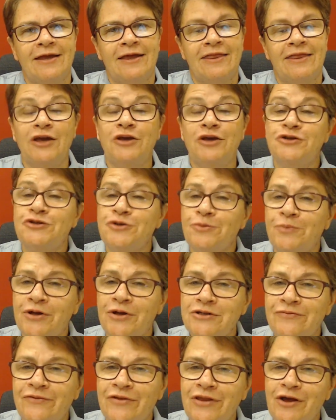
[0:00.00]
Thank you so
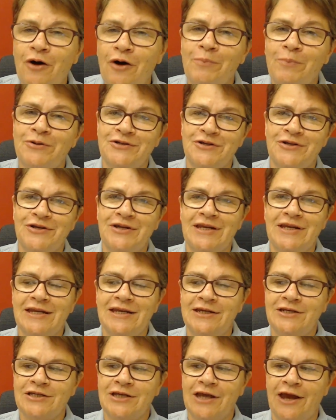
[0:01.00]
much for the opportunity
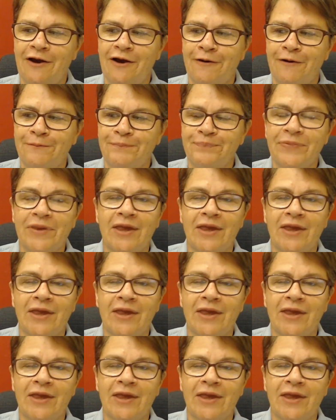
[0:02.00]
to share.